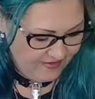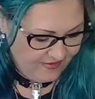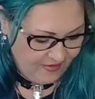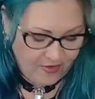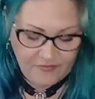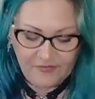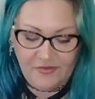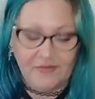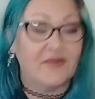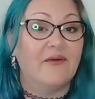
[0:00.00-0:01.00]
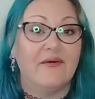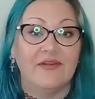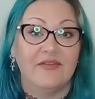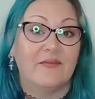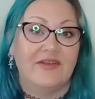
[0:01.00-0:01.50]
hopefully
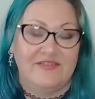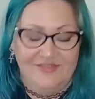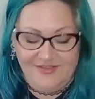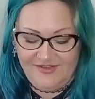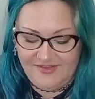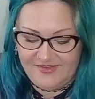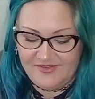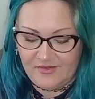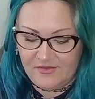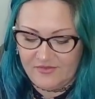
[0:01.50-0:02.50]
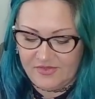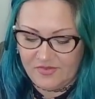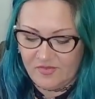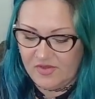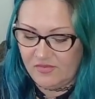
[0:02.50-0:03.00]
record the rest of this so that the
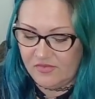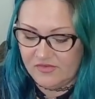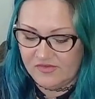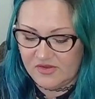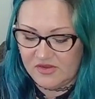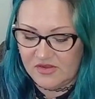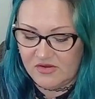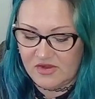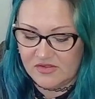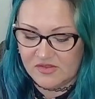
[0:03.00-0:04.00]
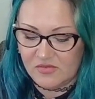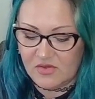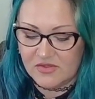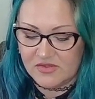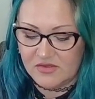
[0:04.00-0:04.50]
people sitting here and actually
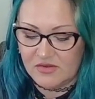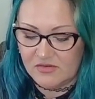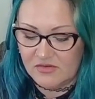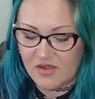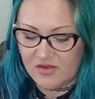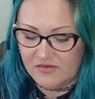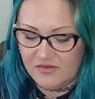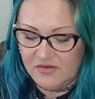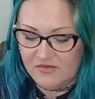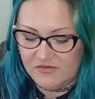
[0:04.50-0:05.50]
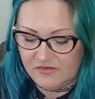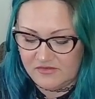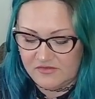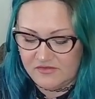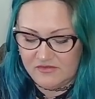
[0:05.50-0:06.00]
watching are not
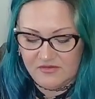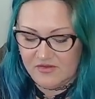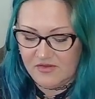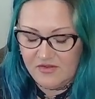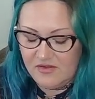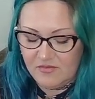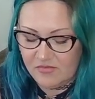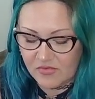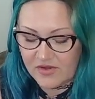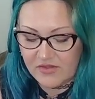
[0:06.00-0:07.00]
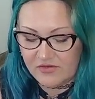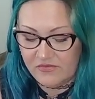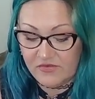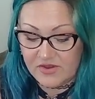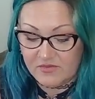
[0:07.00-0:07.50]
just bored out of their
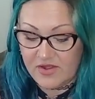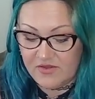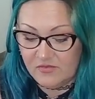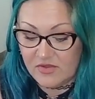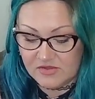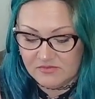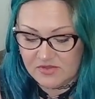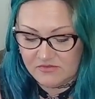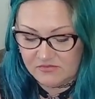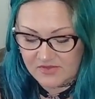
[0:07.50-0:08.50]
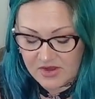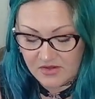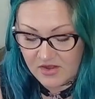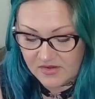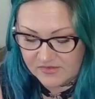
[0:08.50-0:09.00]
freaking minds watching me tie
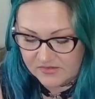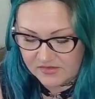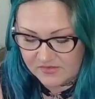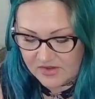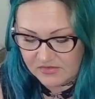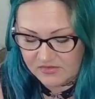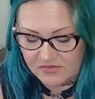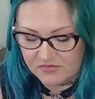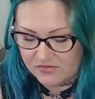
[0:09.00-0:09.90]
knots because I don't know.